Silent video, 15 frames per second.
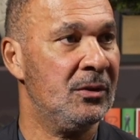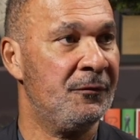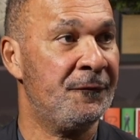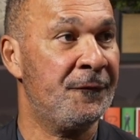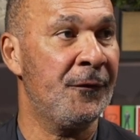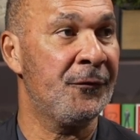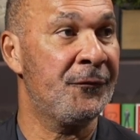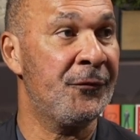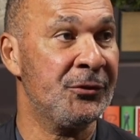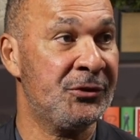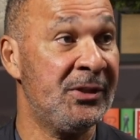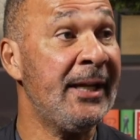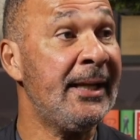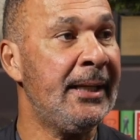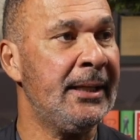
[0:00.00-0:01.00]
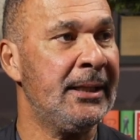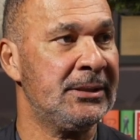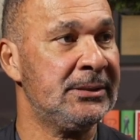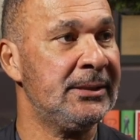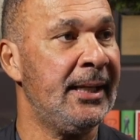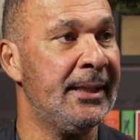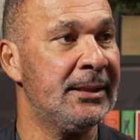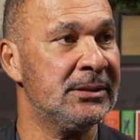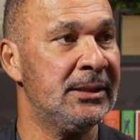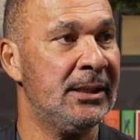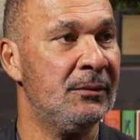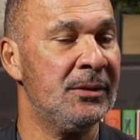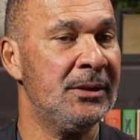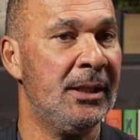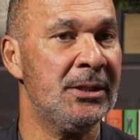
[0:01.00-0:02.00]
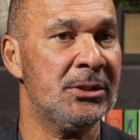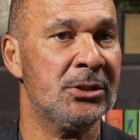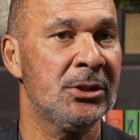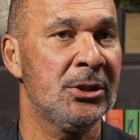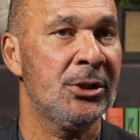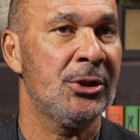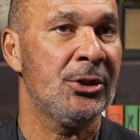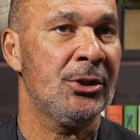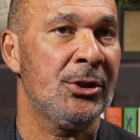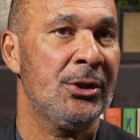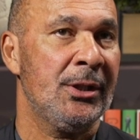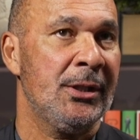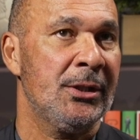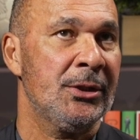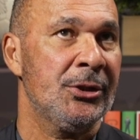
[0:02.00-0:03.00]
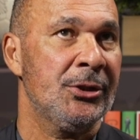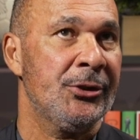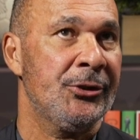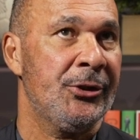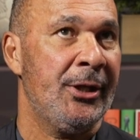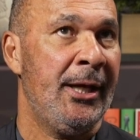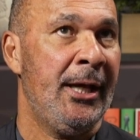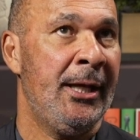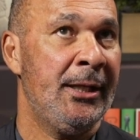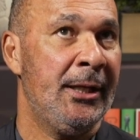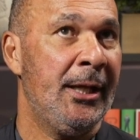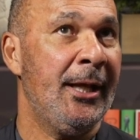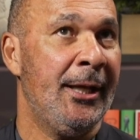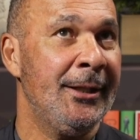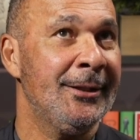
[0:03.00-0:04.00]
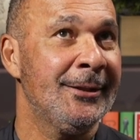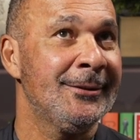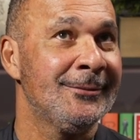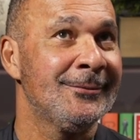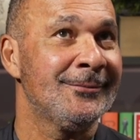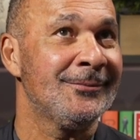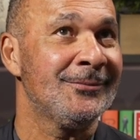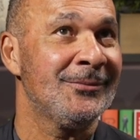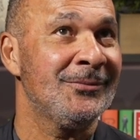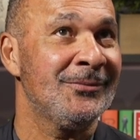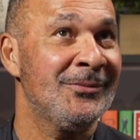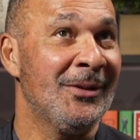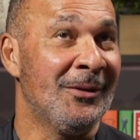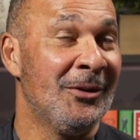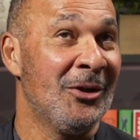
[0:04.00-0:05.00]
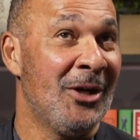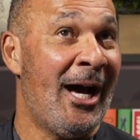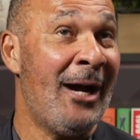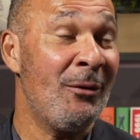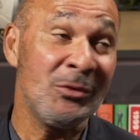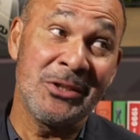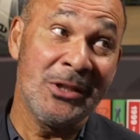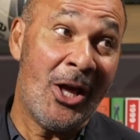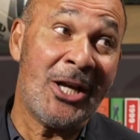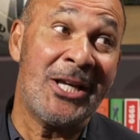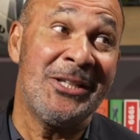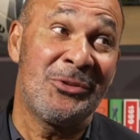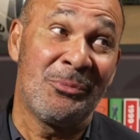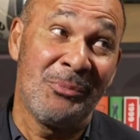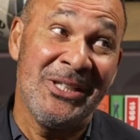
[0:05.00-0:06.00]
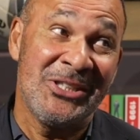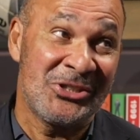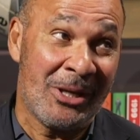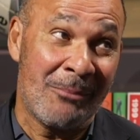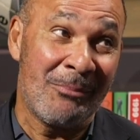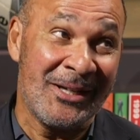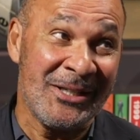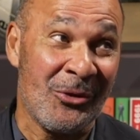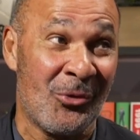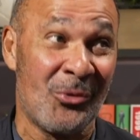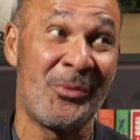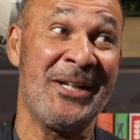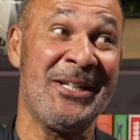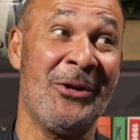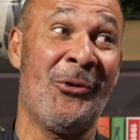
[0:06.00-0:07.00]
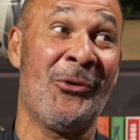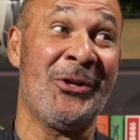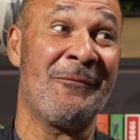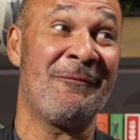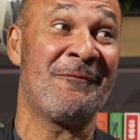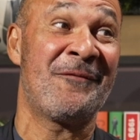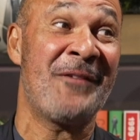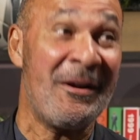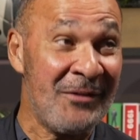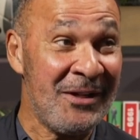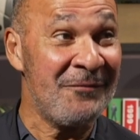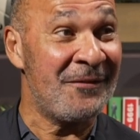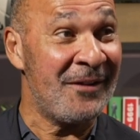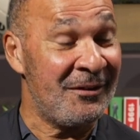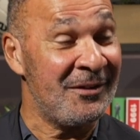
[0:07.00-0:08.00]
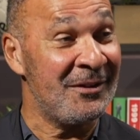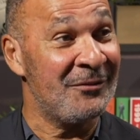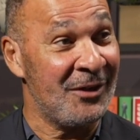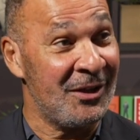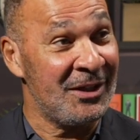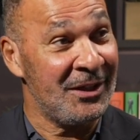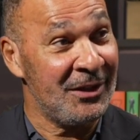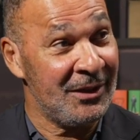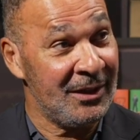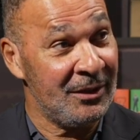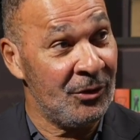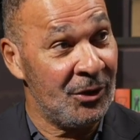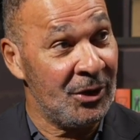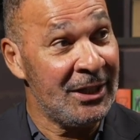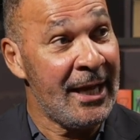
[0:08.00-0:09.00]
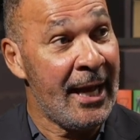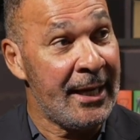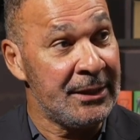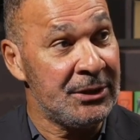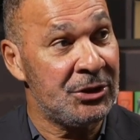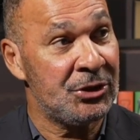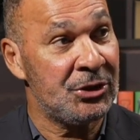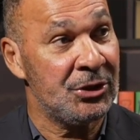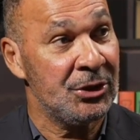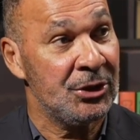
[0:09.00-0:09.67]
For taking a stance nowadays. And I was lucky to meet somebody already on a very, very, very early age